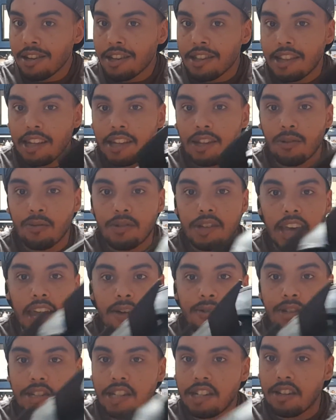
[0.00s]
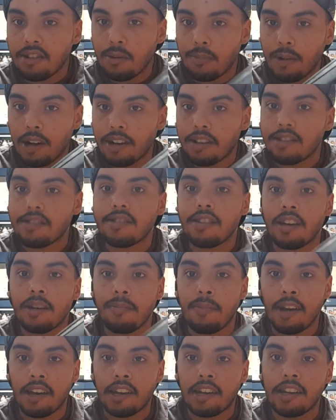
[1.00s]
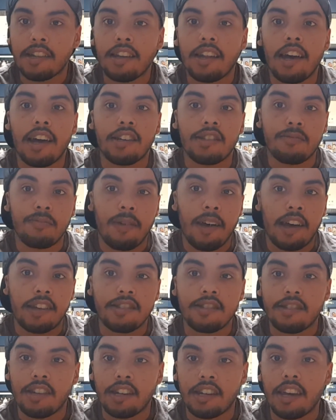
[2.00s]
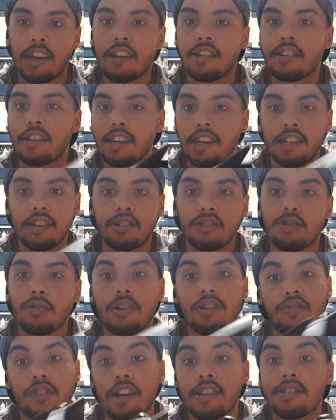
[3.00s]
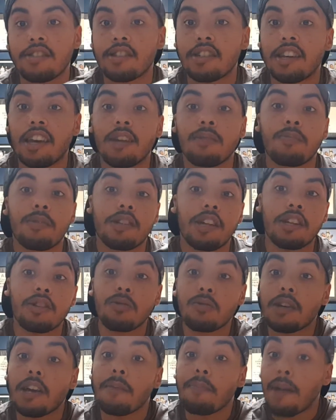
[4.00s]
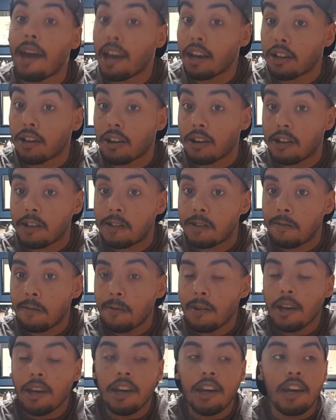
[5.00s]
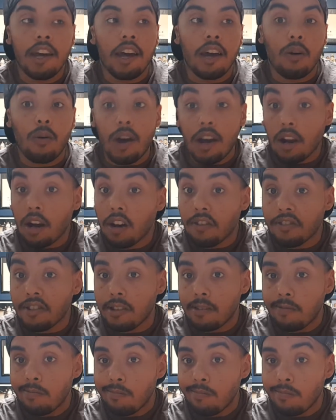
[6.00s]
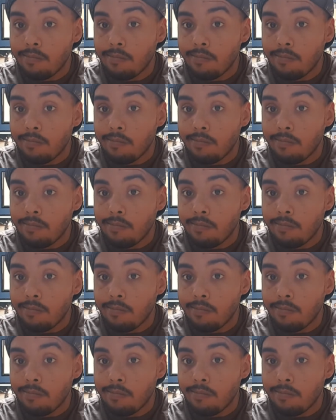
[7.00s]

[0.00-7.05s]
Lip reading: They don't guarantee their products. They make it as fast as they can. They get it to you as fast as they can. But they do get backlogged. Quite often.